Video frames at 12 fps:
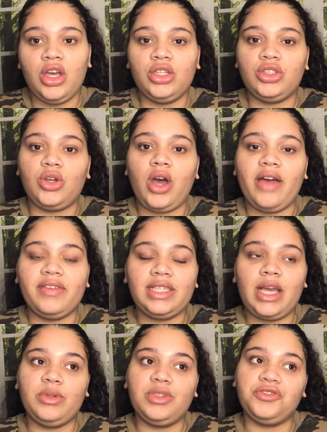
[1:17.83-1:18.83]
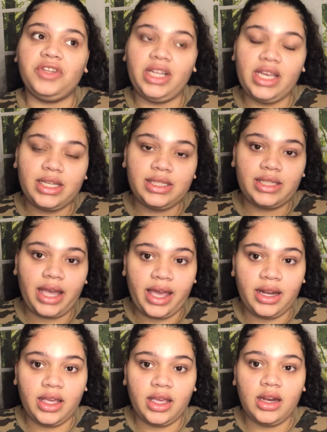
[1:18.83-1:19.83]
So obviously I was really
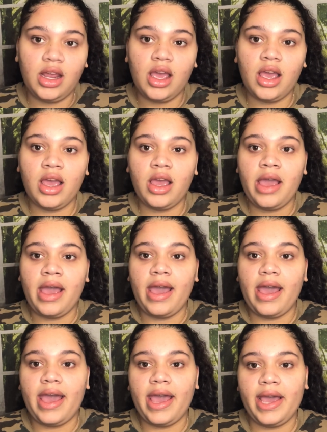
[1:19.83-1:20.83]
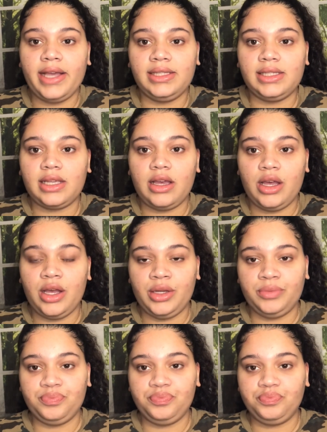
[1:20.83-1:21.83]
excited, and I